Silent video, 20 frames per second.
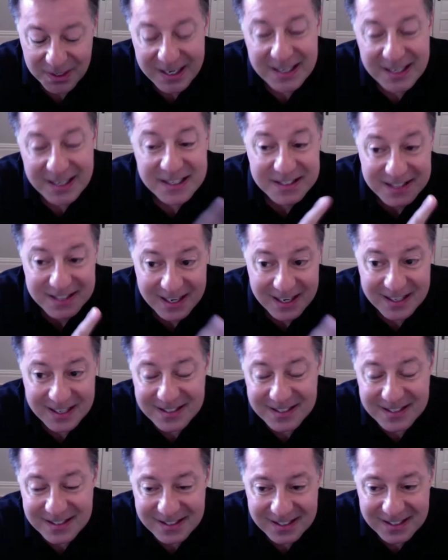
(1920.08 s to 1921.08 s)

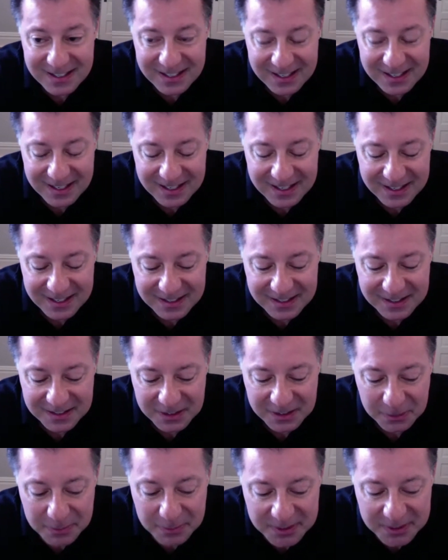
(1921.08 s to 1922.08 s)
decides,
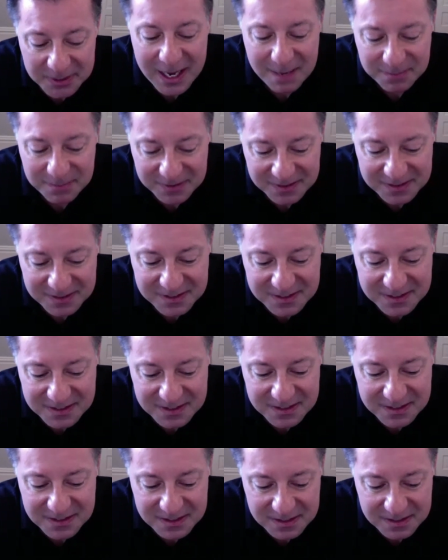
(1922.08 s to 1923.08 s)
Gilbert Kaplan
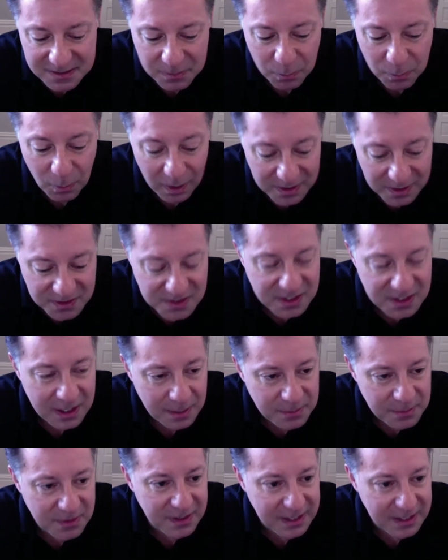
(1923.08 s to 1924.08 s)
wants to
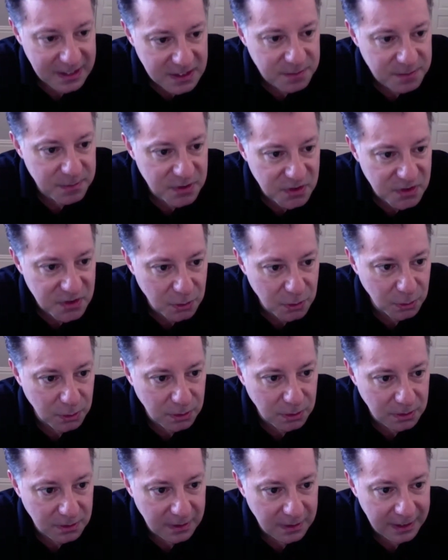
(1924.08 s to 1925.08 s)
come to the Eastman
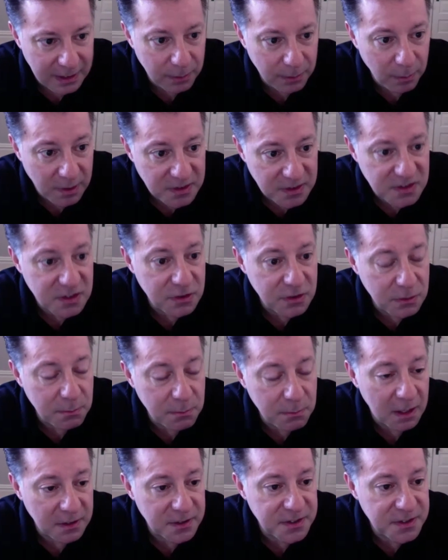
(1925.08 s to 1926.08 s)
School and he wants to do
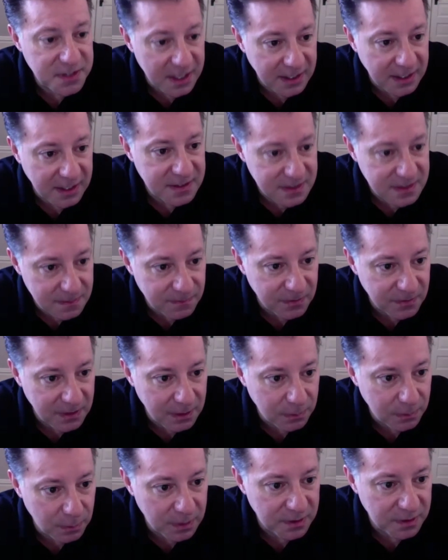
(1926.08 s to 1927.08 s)
Mahler's Second
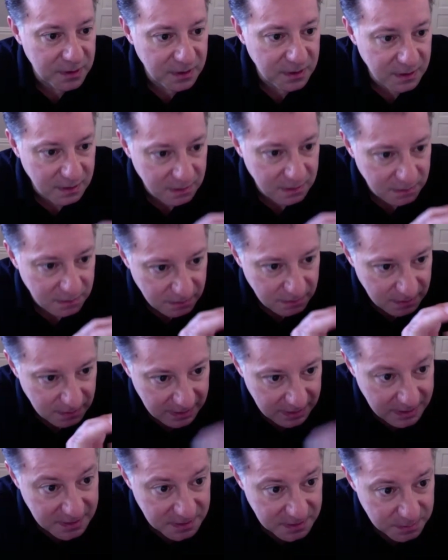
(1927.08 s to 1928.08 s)
Symphony with the
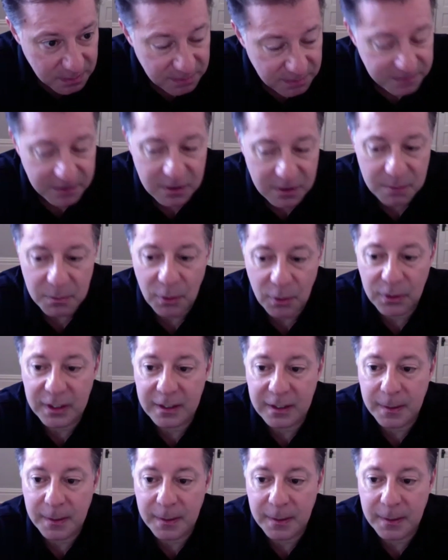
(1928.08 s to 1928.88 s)
Eastman Philharmonia.